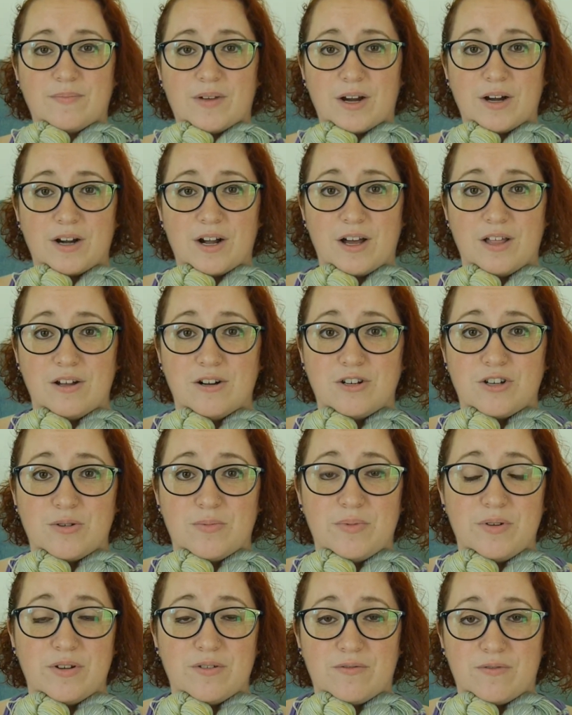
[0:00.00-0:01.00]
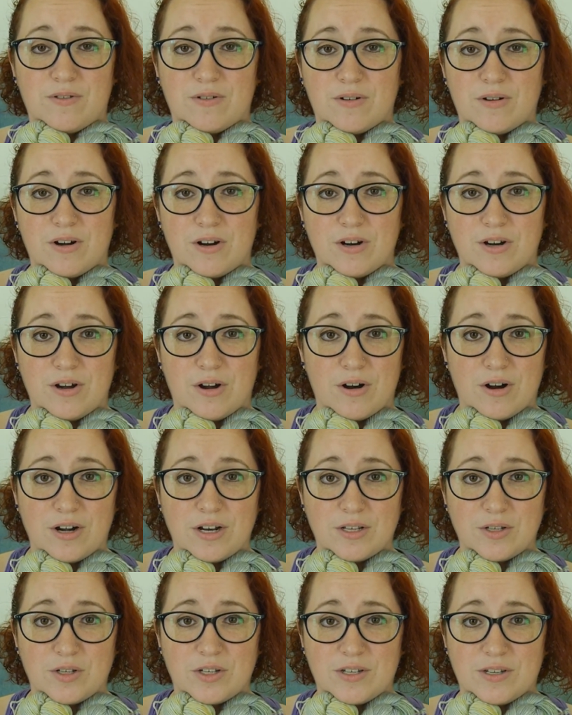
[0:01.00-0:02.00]
Her colors are beautiful. Her
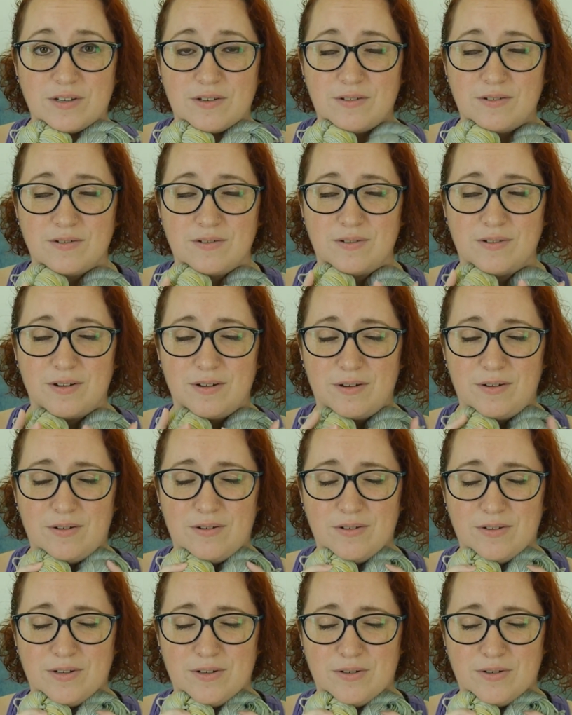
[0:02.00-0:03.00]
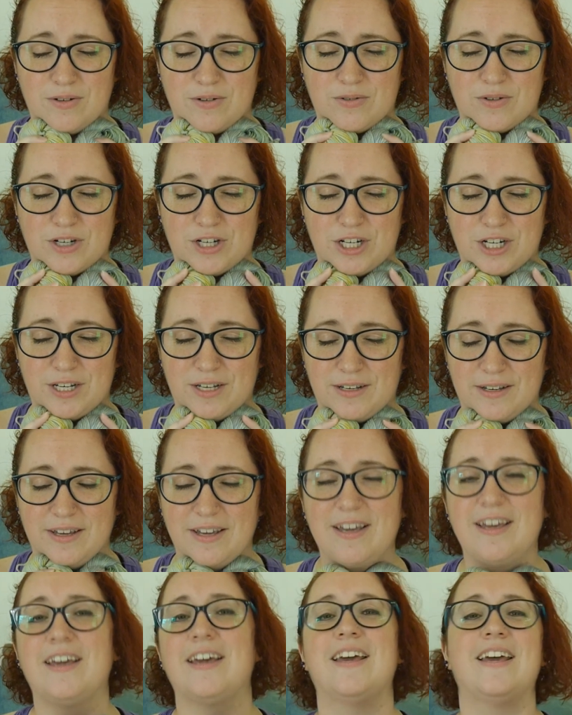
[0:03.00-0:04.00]
yarn is oh so squishy.
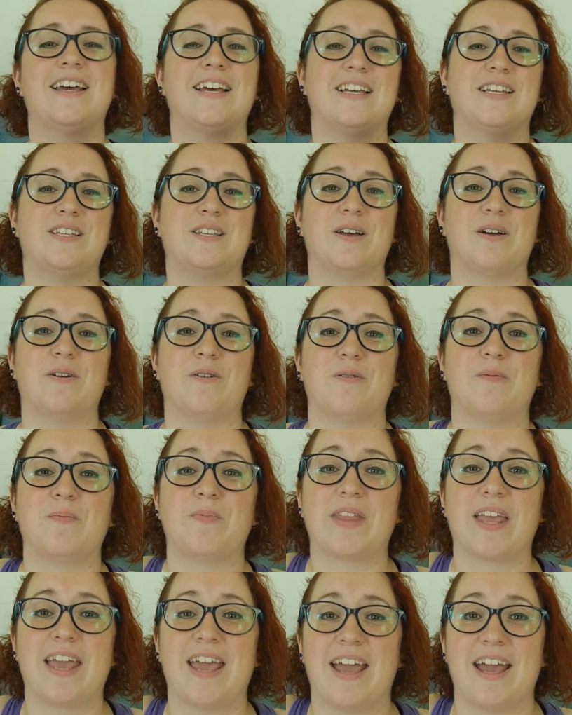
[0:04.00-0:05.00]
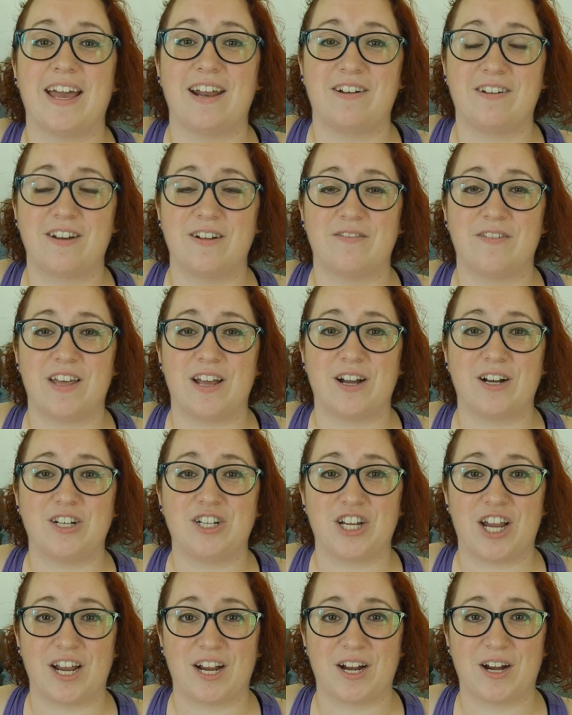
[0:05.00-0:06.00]
So head on over there,
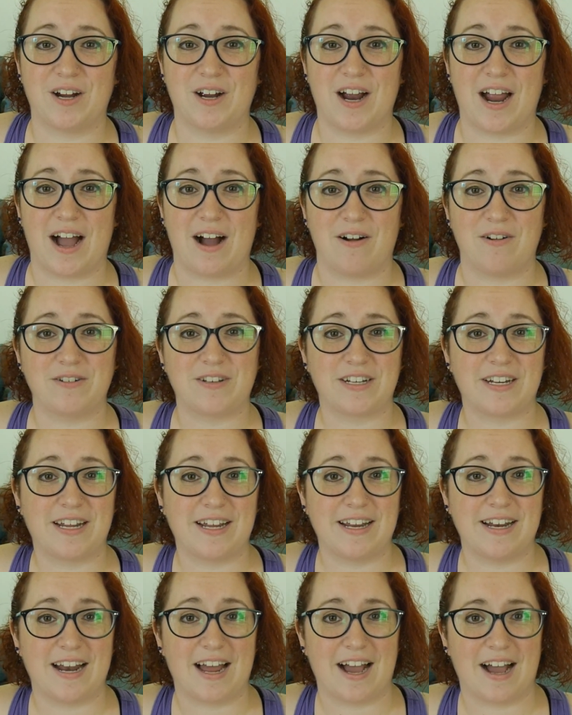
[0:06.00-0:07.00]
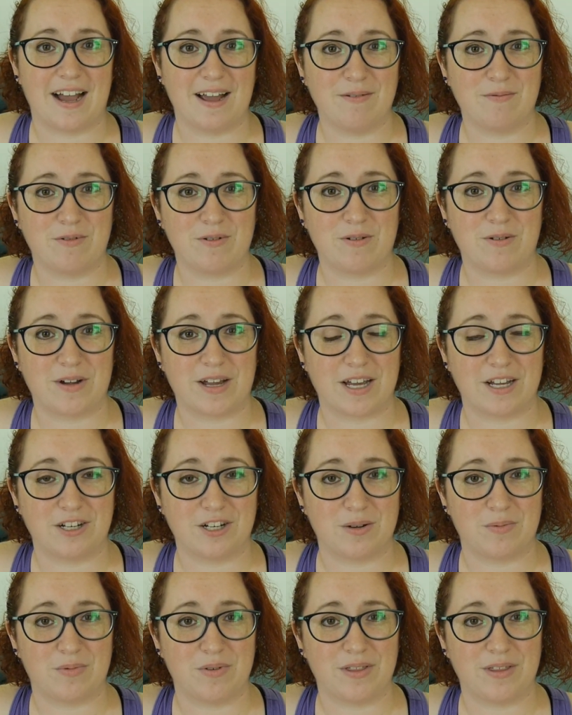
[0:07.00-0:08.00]
check her out, and I will
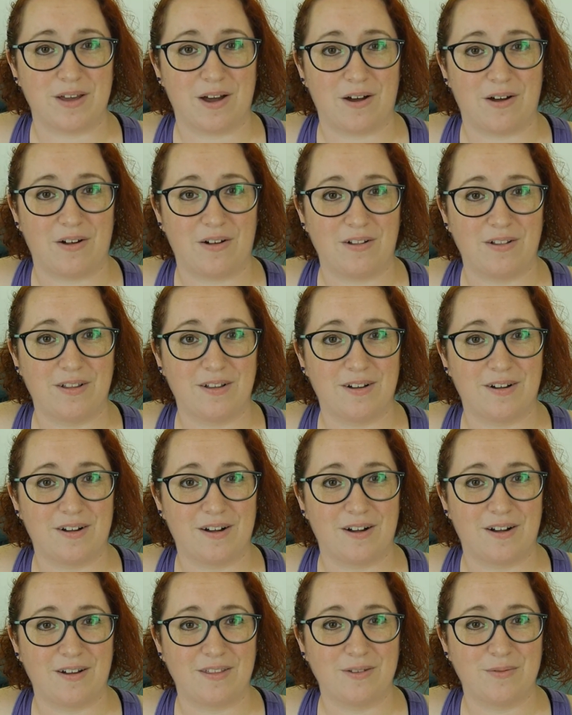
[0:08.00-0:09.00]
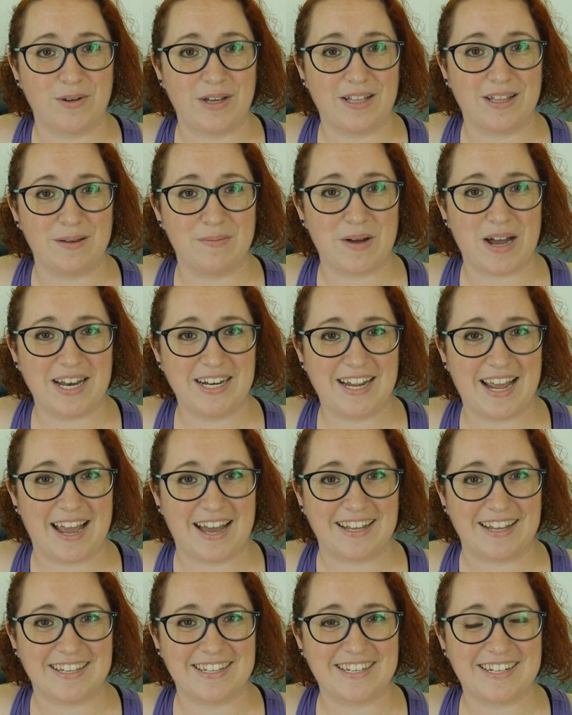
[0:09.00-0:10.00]
catch up with y'all on the weekly
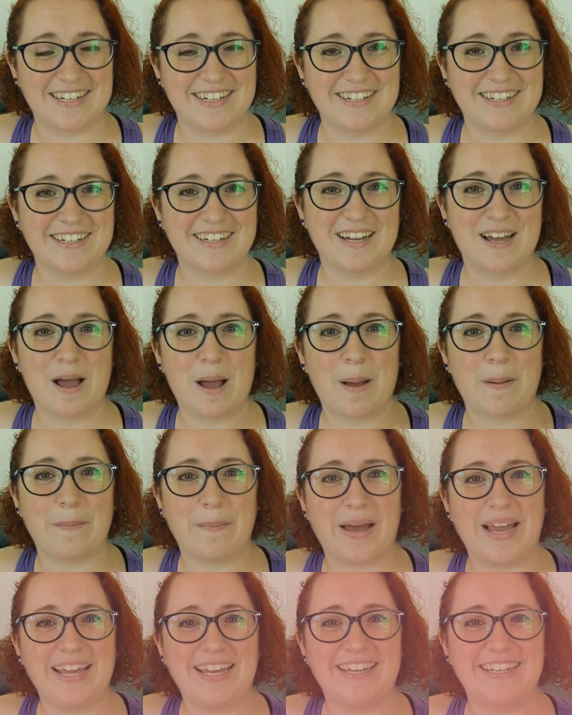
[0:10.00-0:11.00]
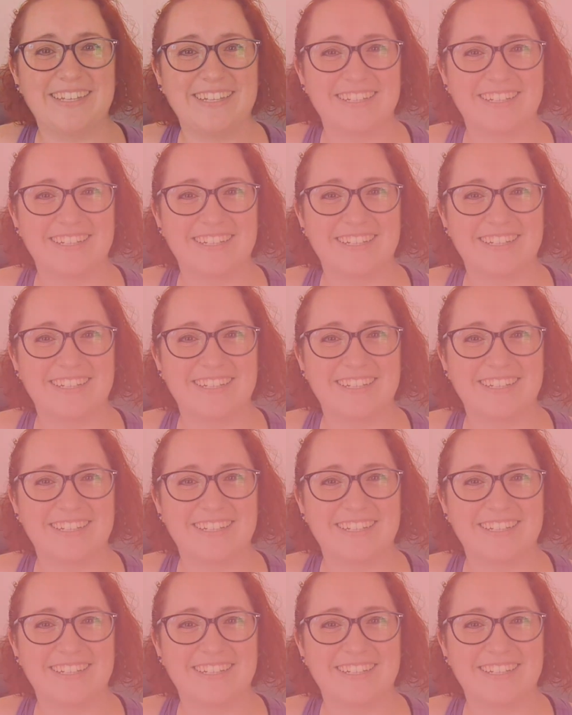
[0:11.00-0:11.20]
podcast. Bye.